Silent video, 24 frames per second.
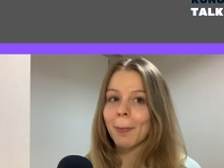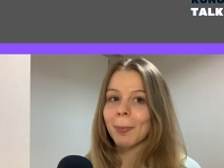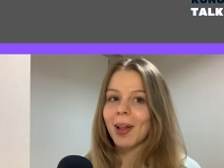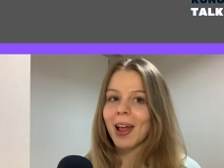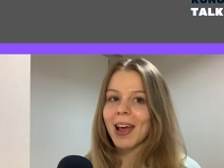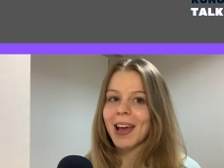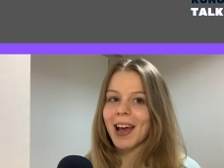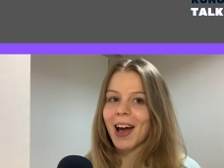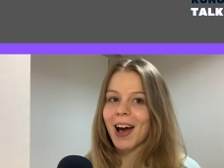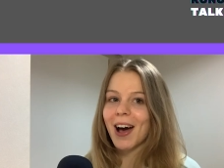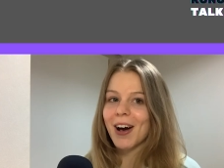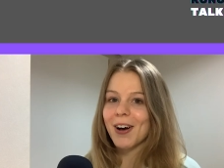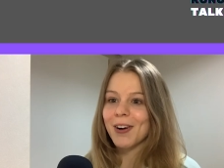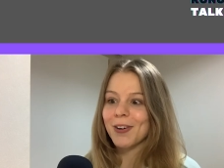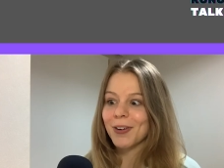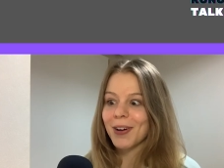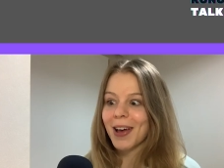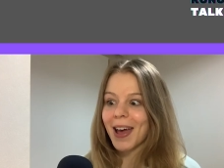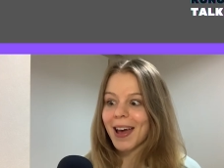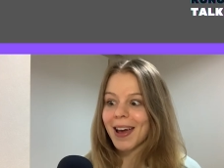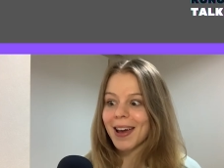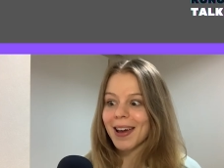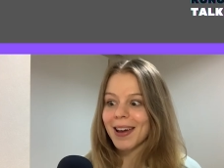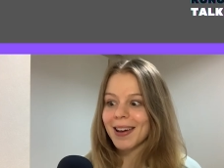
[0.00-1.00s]
like,
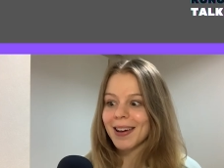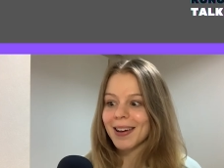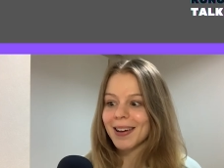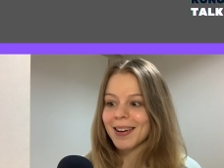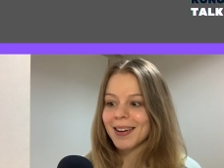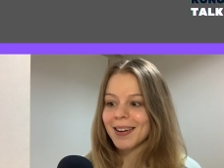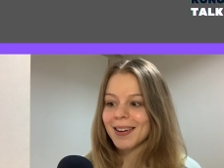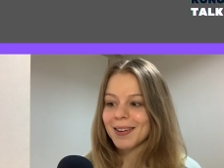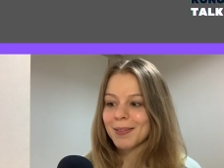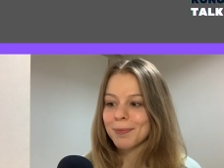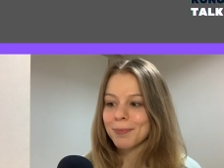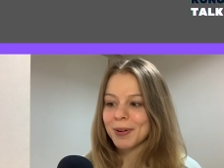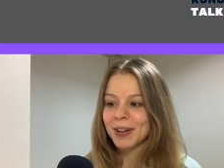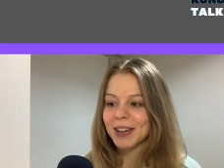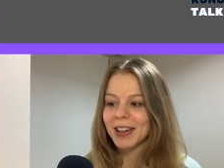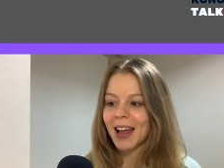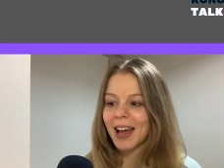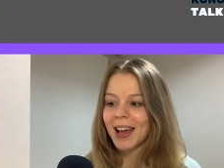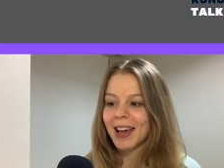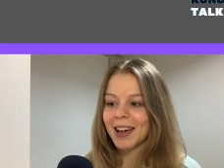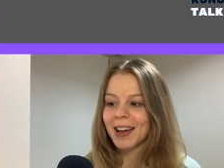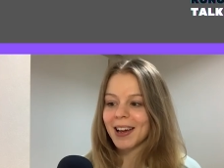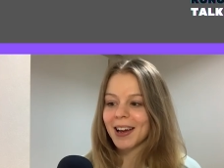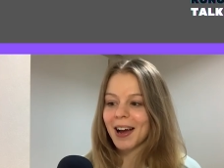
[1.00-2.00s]
okay, but,
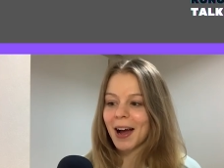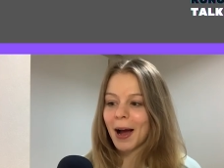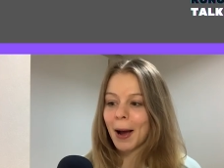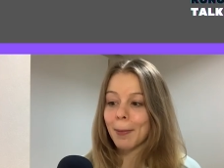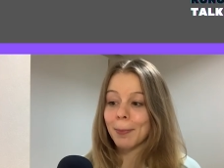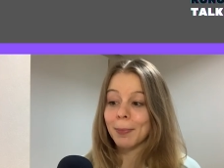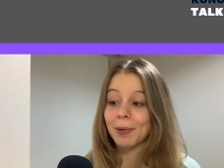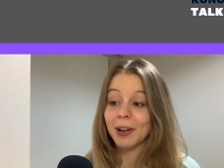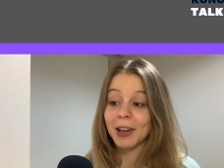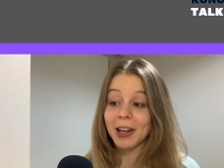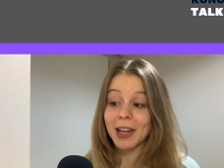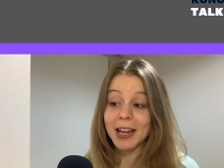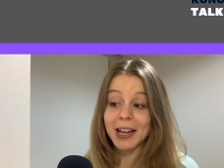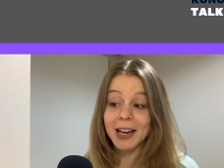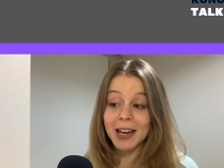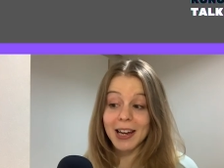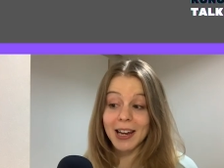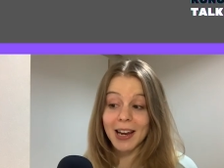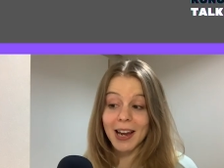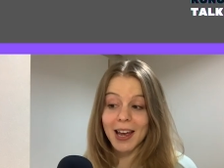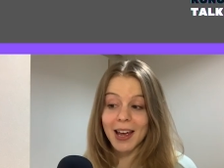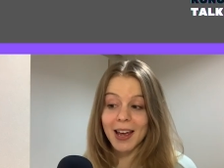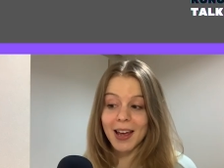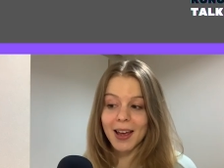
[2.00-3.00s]
like, I'm
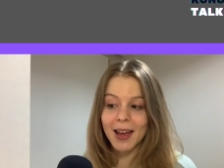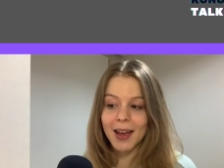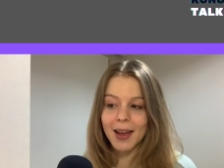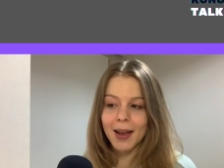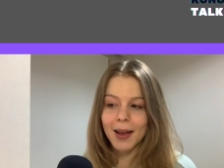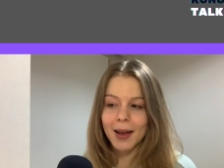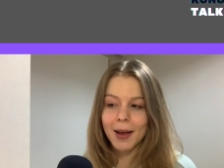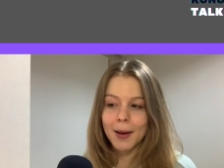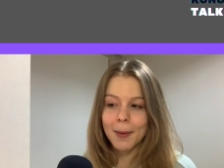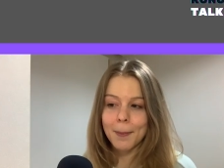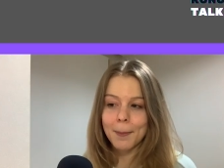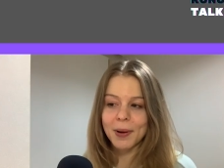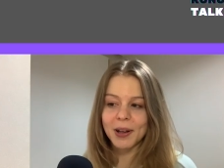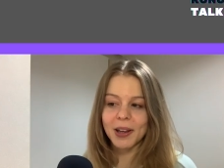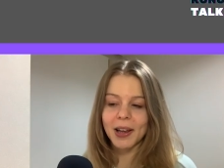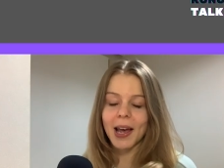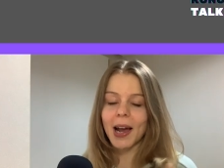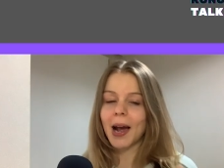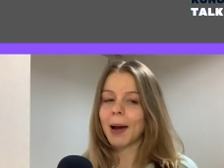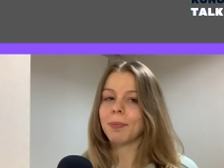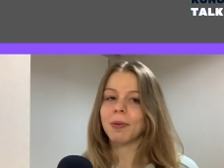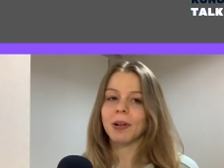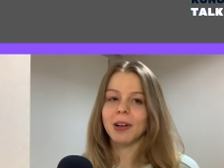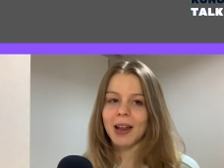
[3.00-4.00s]
leading it, but,
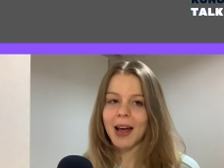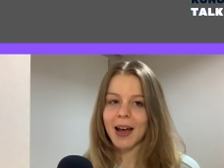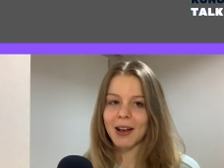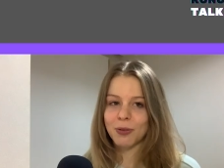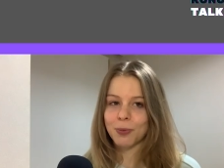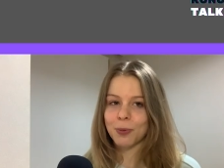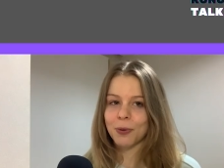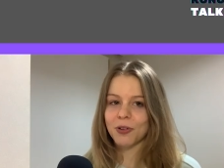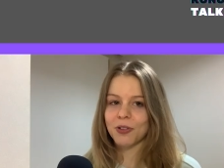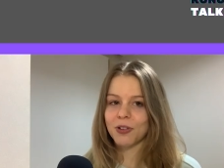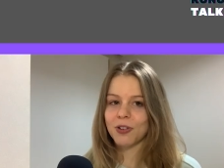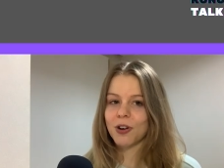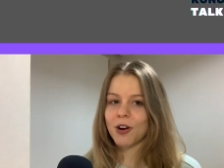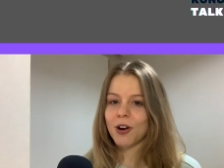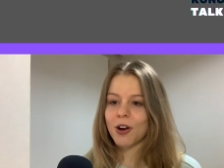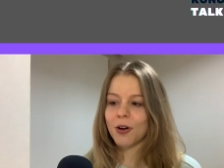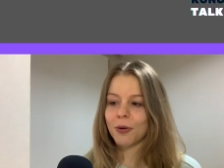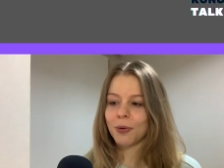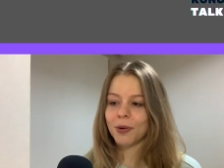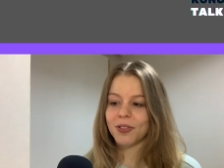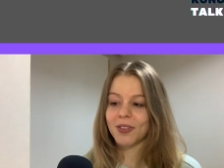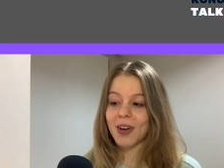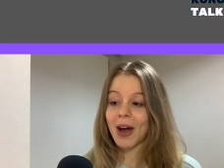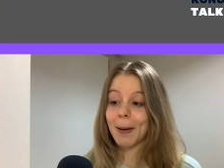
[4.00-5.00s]
like, I'm the last person to
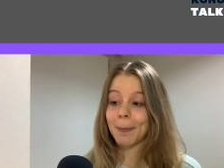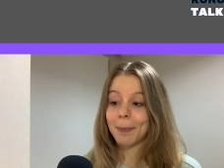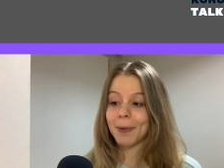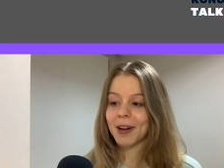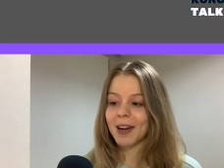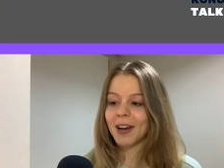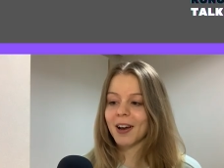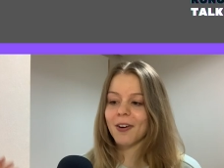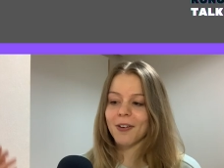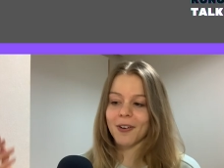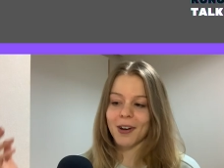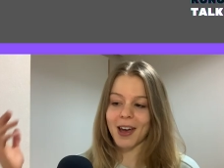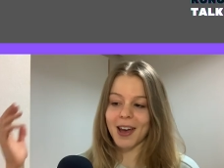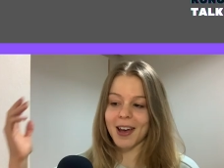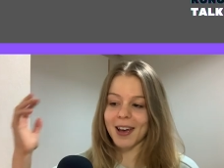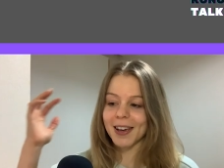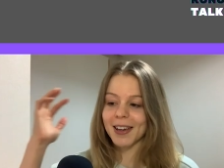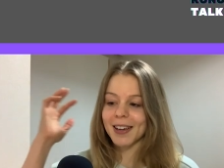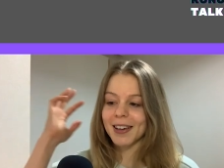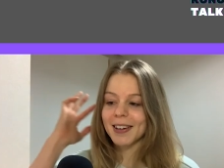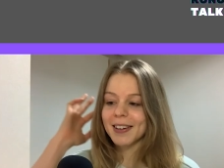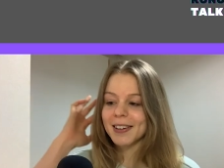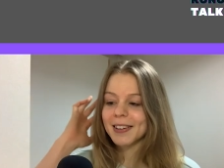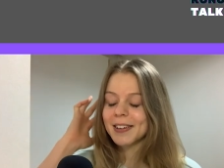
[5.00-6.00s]
know what's happening,
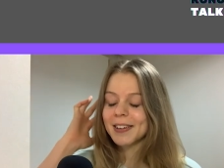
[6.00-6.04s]
okay.